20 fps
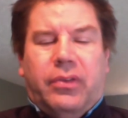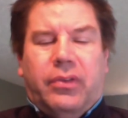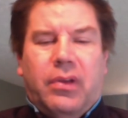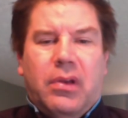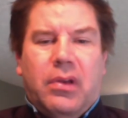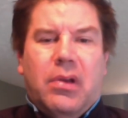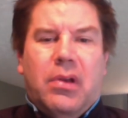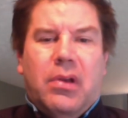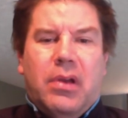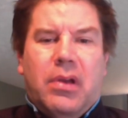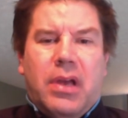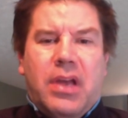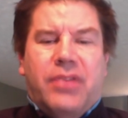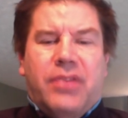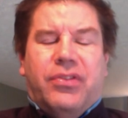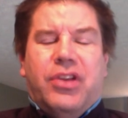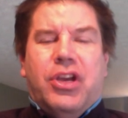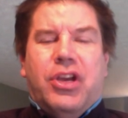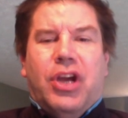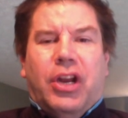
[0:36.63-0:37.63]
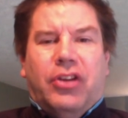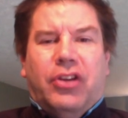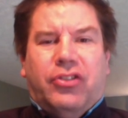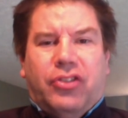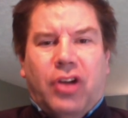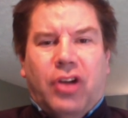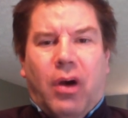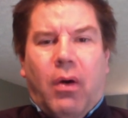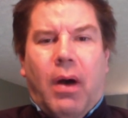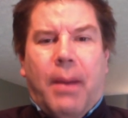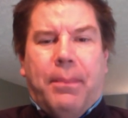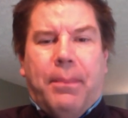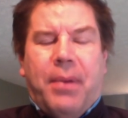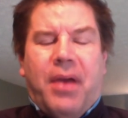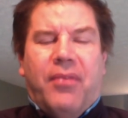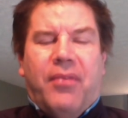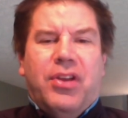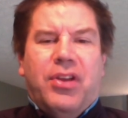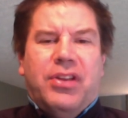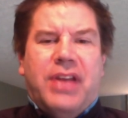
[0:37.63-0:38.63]
Yep. Is he going to show up
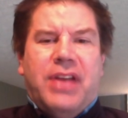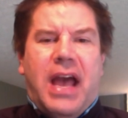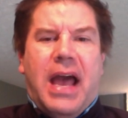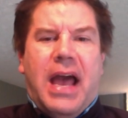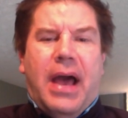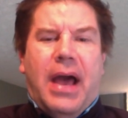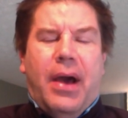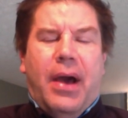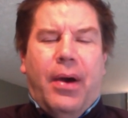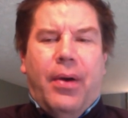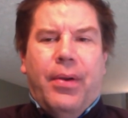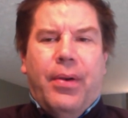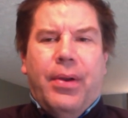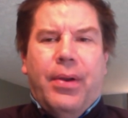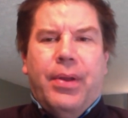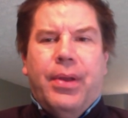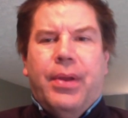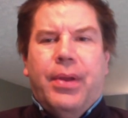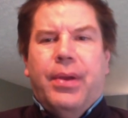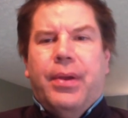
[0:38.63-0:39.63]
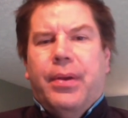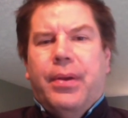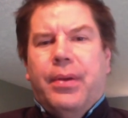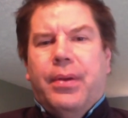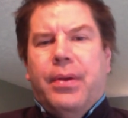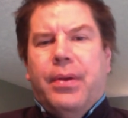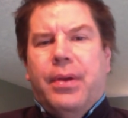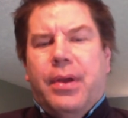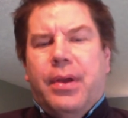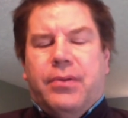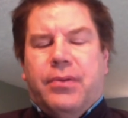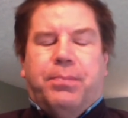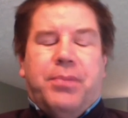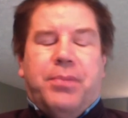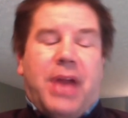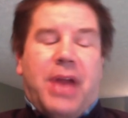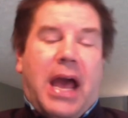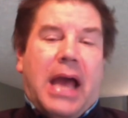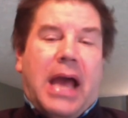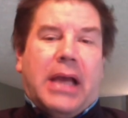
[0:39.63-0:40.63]
every down? He's
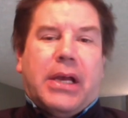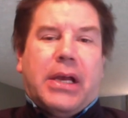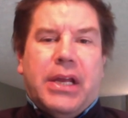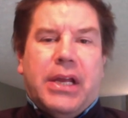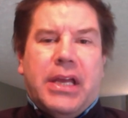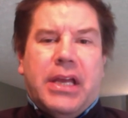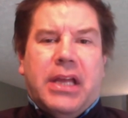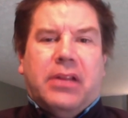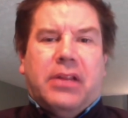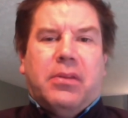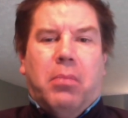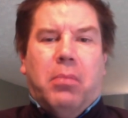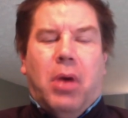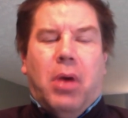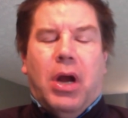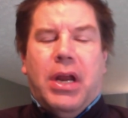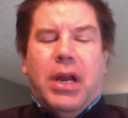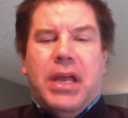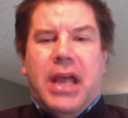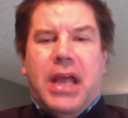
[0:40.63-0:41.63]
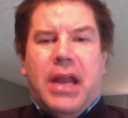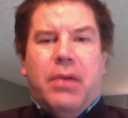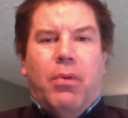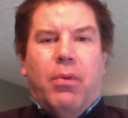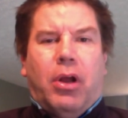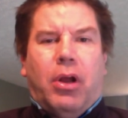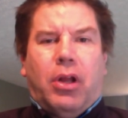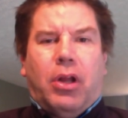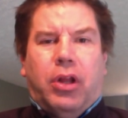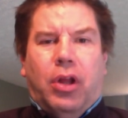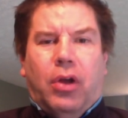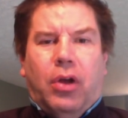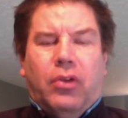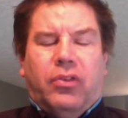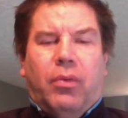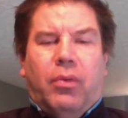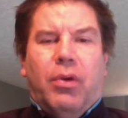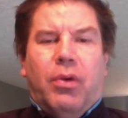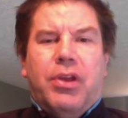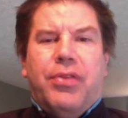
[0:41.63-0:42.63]
not going to get the money anywhere
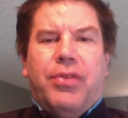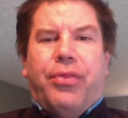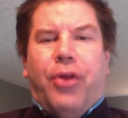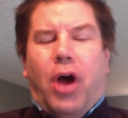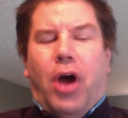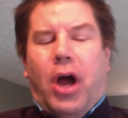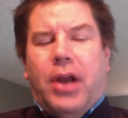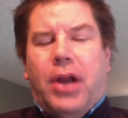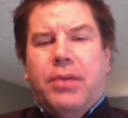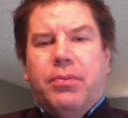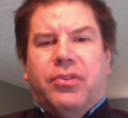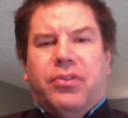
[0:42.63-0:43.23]
close to what he thought no.